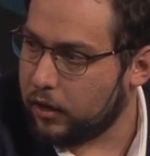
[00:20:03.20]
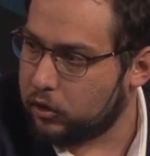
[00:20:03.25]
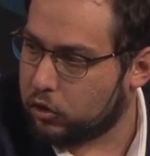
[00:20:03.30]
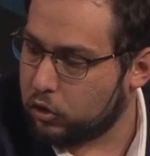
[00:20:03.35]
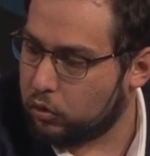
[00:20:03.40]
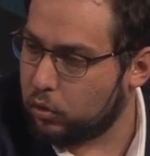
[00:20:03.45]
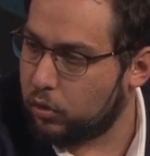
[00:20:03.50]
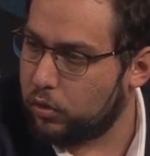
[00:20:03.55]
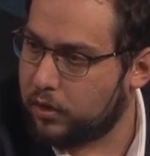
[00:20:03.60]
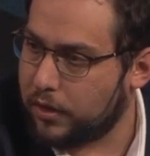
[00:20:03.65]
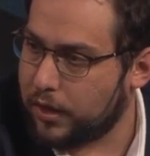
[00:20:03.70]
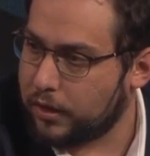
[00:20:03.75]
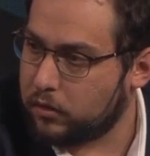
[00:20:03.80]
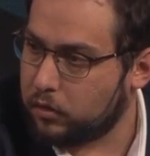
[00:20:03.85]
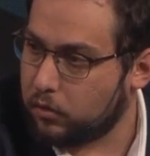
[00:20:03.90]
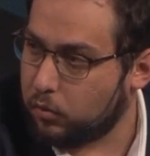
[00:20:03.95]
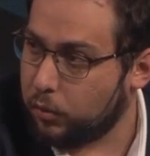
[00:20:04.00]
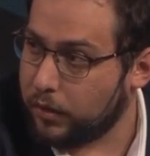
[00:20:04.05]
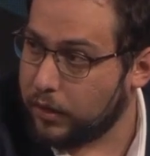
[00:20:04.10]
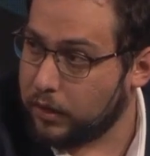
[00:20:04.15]
do that,
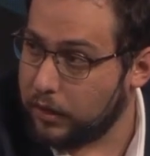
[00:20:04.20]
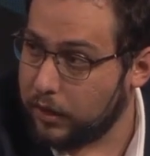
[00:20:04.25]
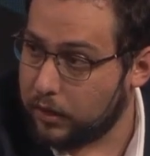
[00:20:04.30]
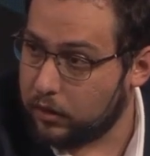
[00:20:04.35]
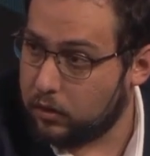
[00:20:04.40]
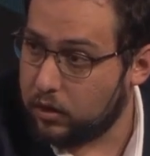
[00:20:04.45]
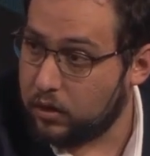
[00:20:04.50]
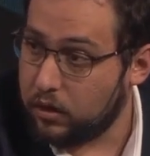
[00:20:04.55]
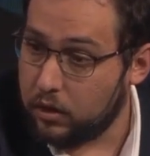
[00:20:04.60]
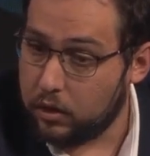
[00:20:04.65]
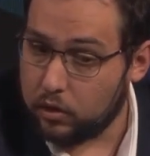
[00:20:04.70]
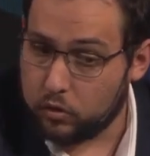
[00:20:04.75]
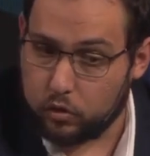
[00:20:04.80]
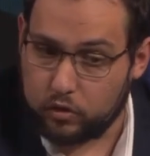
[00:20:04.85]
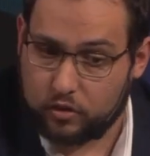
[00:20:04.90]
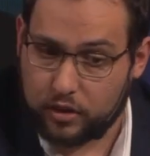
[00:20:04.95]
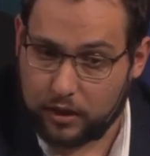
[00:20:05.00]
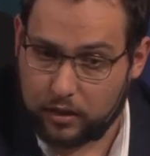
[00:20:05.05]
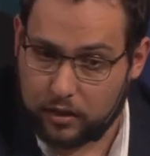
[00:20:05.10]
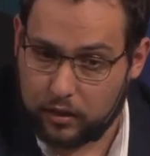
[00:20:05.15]
we need to
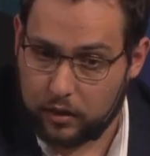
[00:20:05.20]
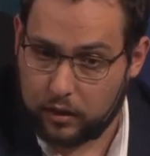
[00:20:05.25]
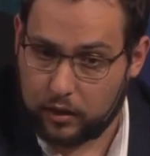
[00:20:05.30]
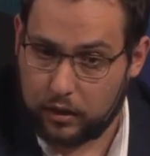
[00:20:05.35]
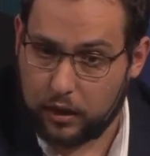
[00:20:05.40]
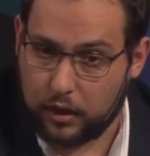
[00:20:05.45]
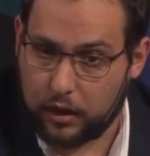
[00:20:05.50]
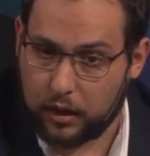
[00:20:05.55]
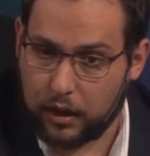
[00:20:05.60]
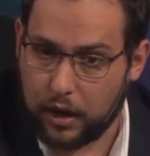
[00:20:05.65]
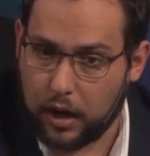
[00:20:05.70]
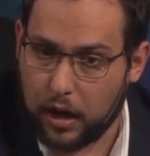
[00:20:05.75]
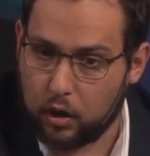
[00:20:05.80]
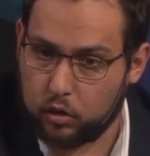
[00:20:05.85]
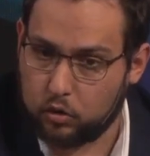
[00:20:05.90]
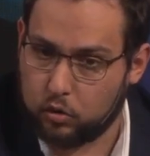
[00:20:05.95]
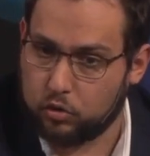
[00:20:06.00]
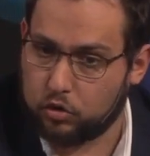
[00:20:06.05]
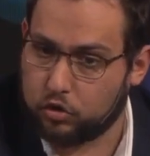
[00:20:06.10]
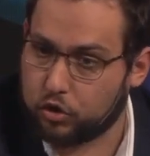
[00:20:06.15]
start thinking how
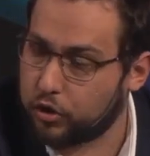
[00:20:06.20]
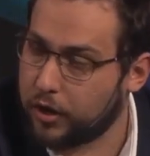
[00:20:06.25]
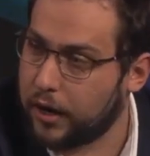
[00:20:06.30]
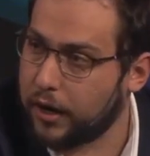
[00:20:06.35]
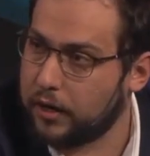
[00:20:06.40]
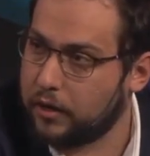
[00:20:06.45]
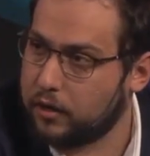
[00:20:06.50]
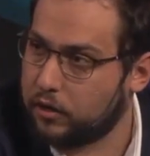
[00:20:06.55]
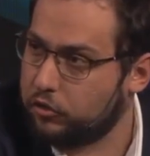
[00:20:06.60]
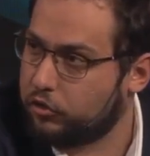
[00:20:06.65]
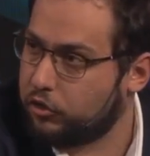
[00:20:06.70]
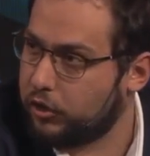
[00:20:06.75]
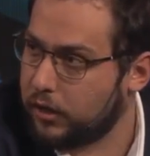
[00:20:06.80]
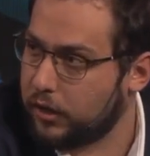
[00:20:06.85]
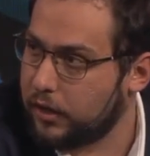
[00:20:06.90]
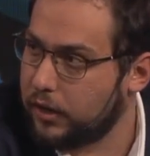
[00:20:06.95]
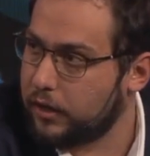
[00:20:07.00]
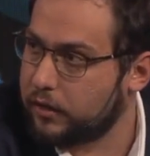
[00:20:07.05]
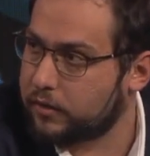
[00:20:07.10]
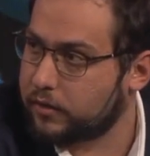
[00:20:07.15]
to train
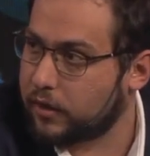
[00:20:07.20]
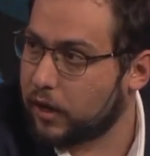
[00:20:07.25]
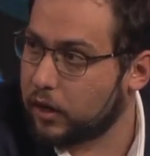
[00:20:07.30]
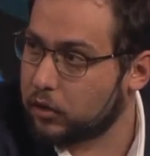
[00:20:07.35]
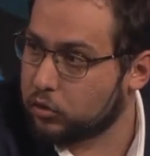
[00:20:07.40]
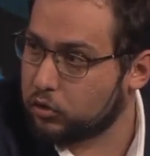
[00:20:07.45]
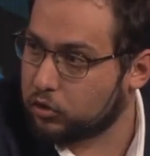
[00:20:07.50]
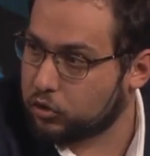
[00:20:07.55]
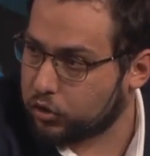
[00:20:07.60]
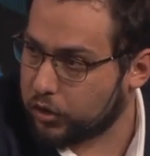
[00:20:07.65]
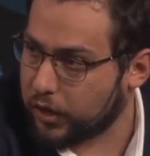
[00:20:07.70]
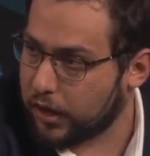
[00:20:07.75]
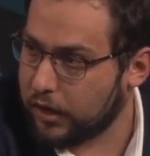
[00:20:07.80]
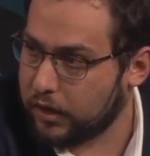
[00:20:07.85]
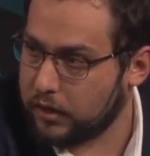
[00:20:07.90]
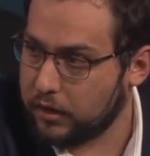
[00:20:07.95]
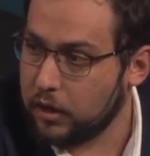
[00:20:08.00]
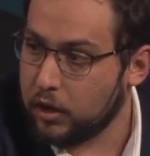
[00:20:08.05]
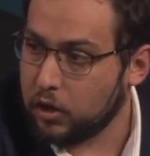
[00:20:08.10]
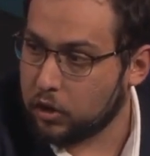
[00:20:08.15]
engineers, how to train
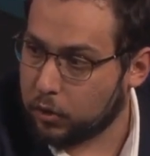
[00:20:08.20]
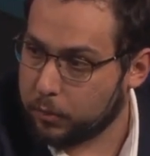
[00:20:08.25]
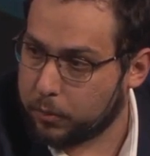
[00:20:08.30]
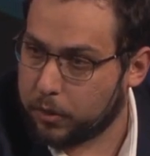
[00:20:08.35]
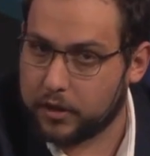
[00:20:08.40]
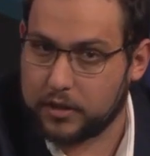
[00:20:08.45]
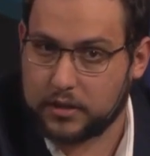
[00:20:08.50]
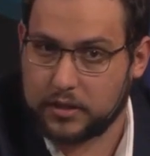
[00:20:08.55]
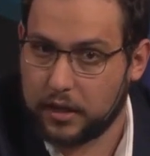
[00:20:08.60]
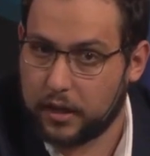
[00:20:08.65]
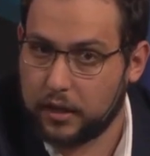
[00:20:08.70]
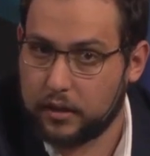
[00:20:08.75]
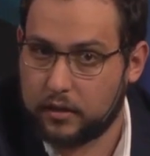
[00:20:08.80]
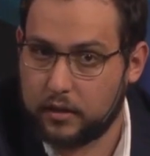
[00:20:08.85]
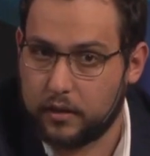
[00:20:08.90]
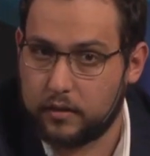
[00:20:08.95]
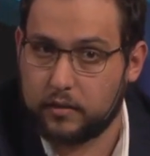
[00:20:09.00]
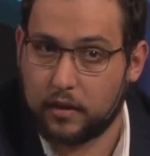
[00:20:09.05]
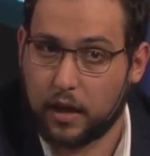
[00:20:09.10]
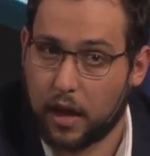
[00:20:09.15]
computer
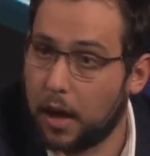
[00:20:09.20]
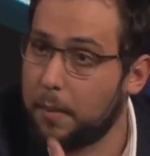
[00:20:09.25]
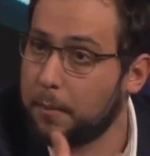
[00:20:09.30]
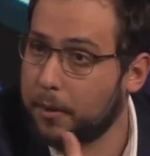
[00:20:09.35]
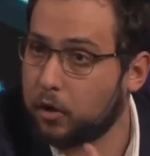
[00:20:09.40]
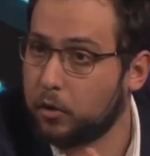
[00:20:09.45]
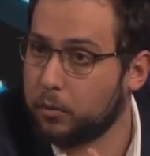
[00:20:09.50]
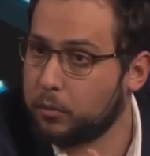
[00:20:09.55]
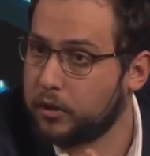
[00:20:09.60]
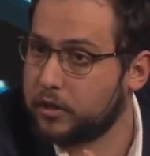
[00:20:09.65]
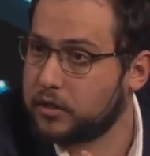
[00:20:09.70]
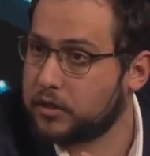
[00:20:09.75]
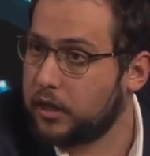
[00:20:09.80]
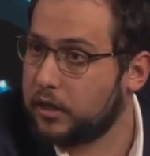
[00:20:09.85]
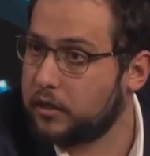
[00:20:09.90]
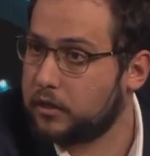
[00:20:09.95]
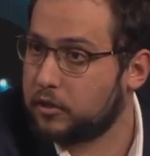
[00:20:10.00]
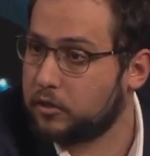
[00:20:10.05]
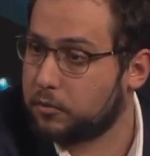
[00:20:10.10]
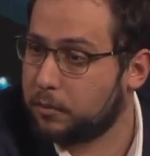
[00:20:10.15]
scientists. I'm a computer
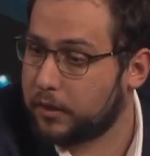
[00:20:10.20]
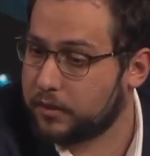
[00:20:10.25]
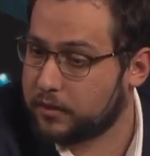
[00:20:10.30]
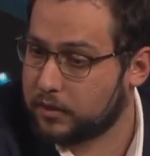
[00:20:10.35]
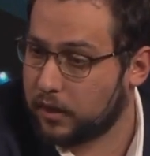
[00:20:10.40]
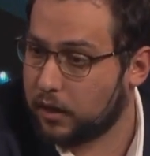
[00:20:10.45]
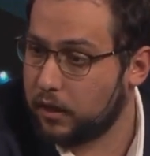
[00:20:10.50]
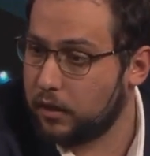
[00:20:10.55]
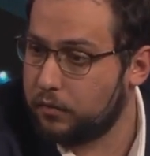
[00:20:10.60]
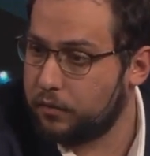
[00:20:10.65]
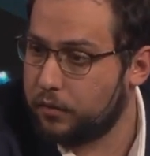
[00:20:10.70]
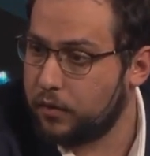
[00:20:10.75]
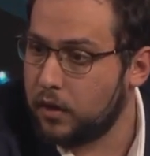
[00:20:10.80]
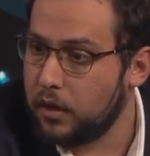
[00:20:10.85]
scientist myself.